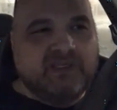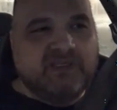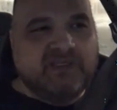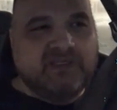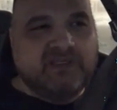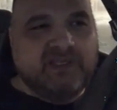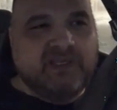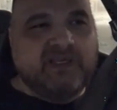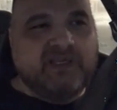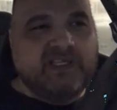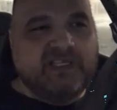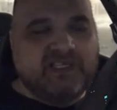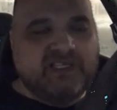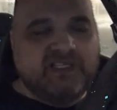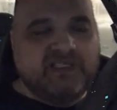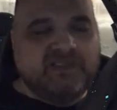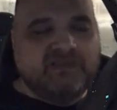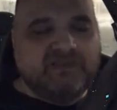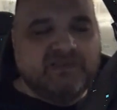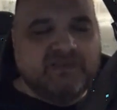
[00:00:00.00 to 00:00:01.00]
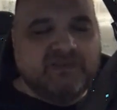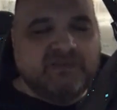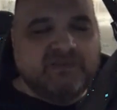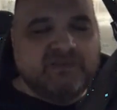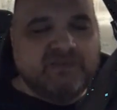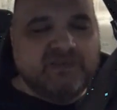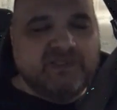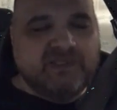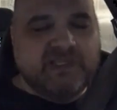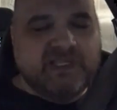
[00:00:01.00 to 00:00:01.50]
you know, he, he,
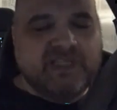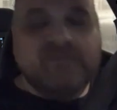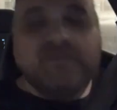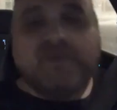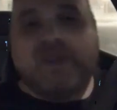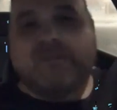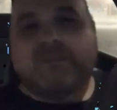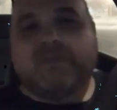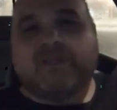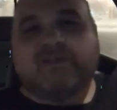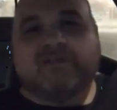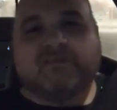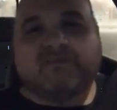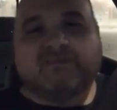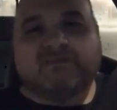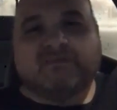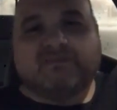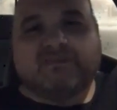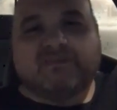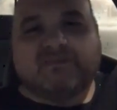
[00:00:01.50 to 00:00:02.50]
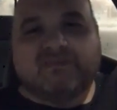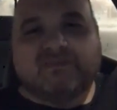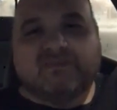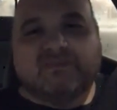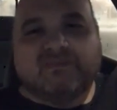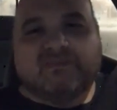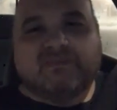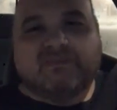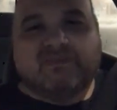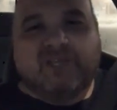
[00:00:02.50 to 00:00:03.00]
it's family.
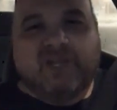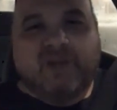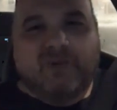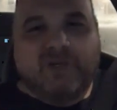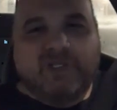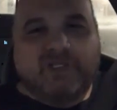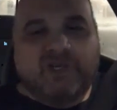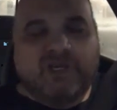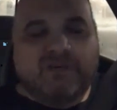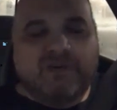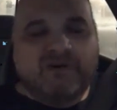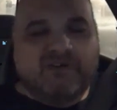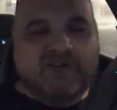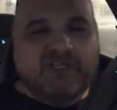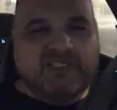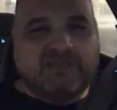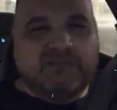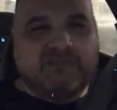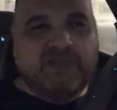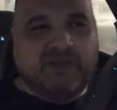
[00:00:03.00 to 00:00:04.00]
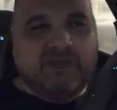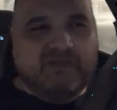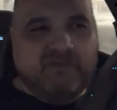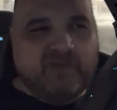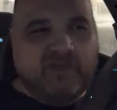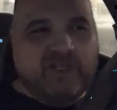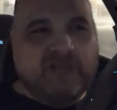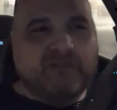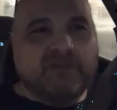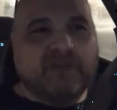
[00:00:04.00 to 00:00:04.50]
You know, when you talk about wrestling being a
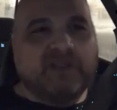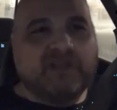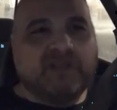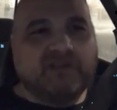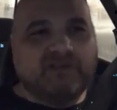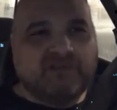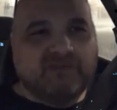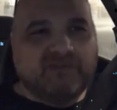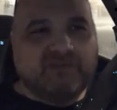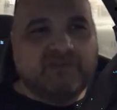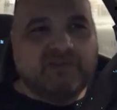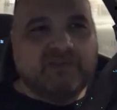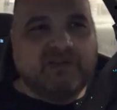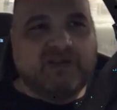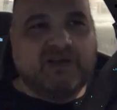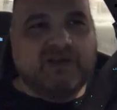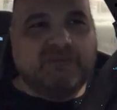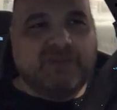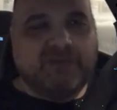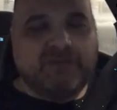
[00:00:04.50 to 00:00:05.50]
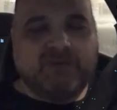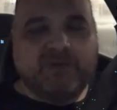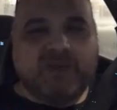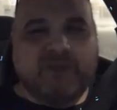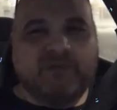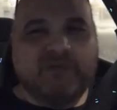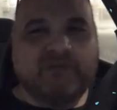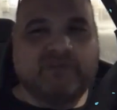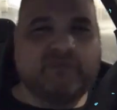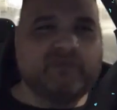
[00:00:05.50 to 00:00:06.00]
family, uh, people that
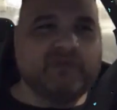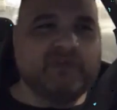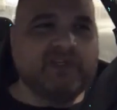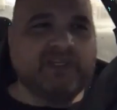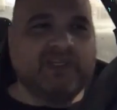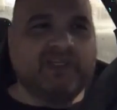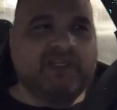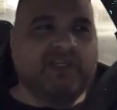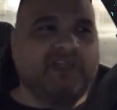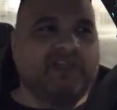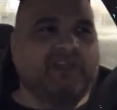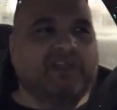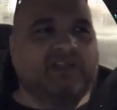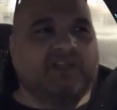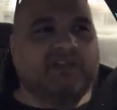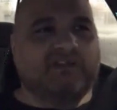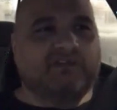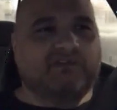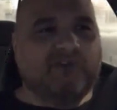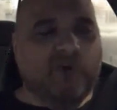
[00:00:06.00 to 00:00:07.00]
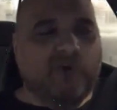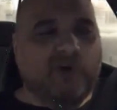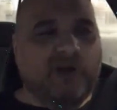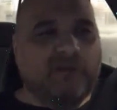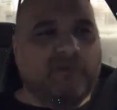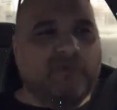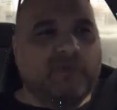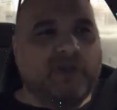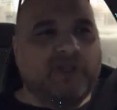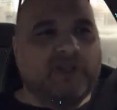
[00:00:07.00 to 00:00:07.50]
we've grown
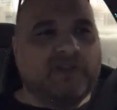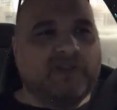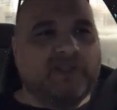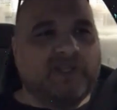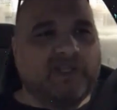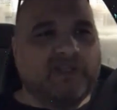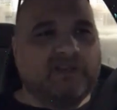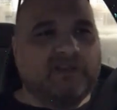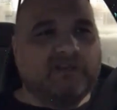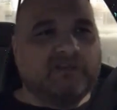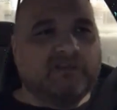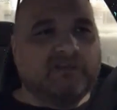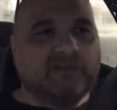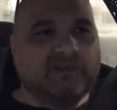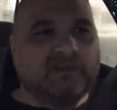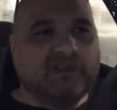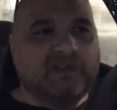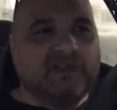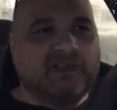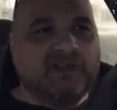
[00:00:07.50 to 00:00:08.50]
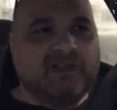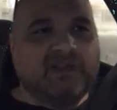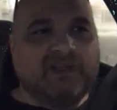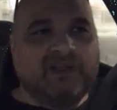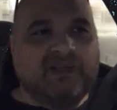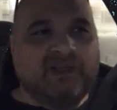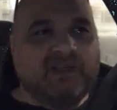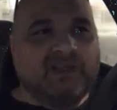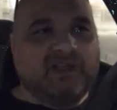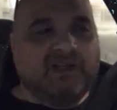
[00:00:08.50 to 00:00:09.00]
up with, and
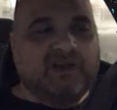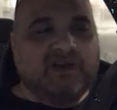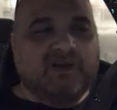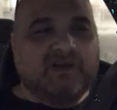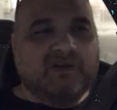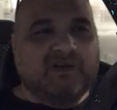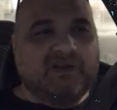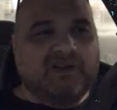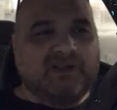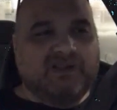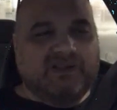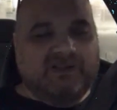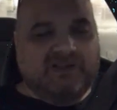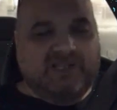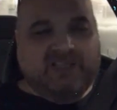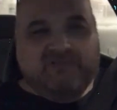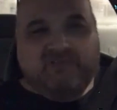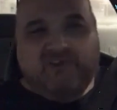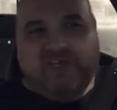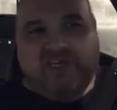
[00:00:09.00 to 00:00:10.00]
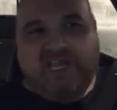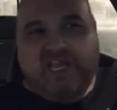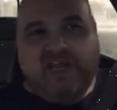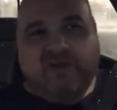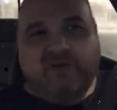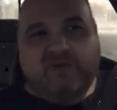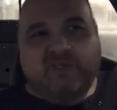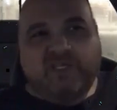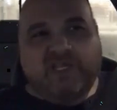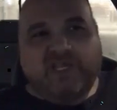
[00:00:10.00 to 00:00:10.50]
you know, uh, like right
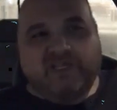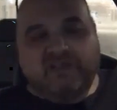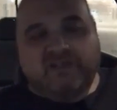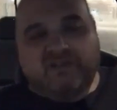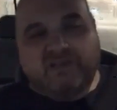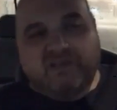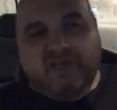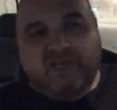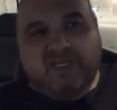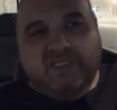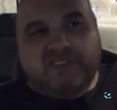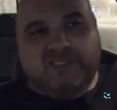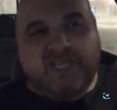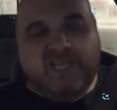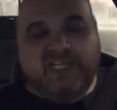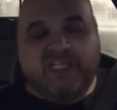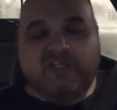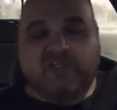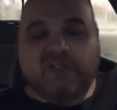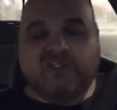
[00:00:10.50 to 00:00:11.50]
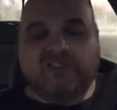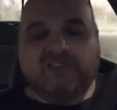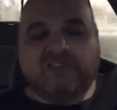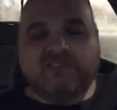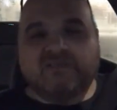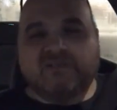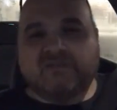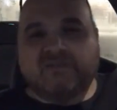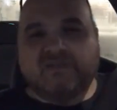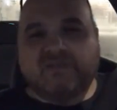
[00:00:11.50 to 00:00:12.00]
now, you got uh, Teddy
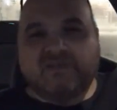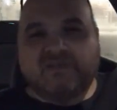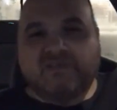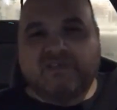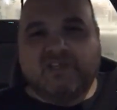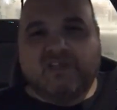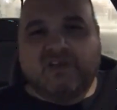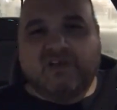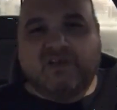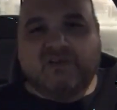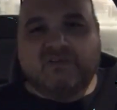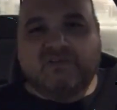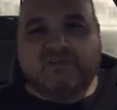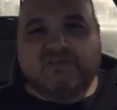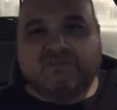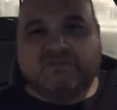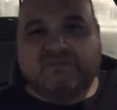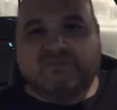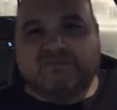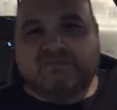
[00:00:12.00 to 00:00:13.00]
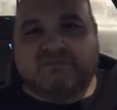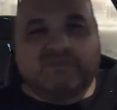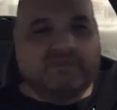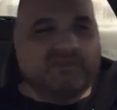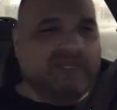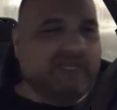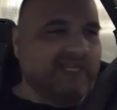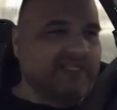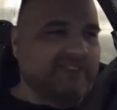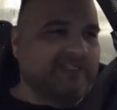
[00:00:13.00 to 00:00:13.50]
Goods. You know,
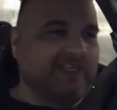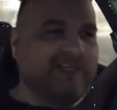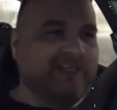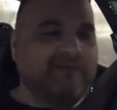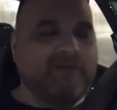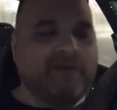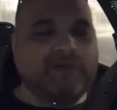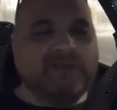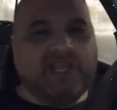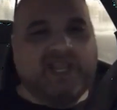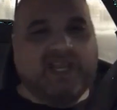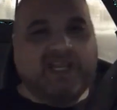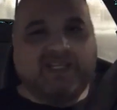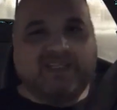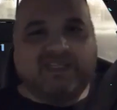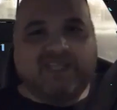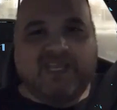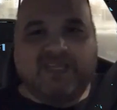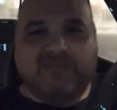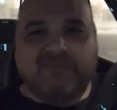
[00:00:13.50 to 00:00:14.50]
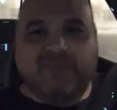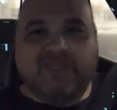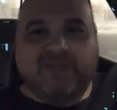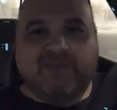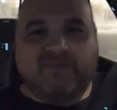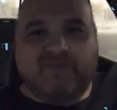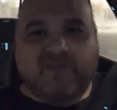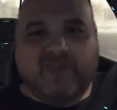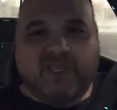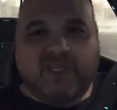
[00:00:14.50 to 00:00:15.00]
like I said, I remember Teddy, Teddy being a
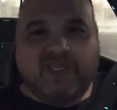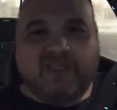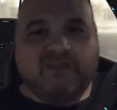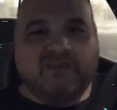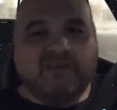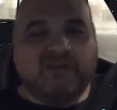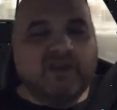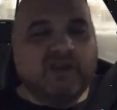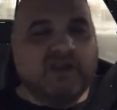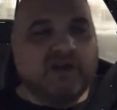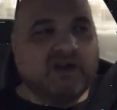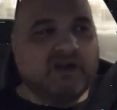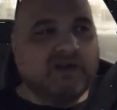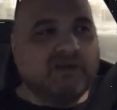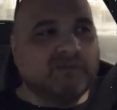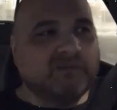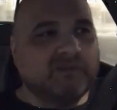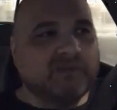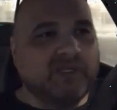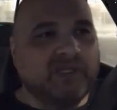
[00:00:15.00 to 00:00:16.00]
fan, um,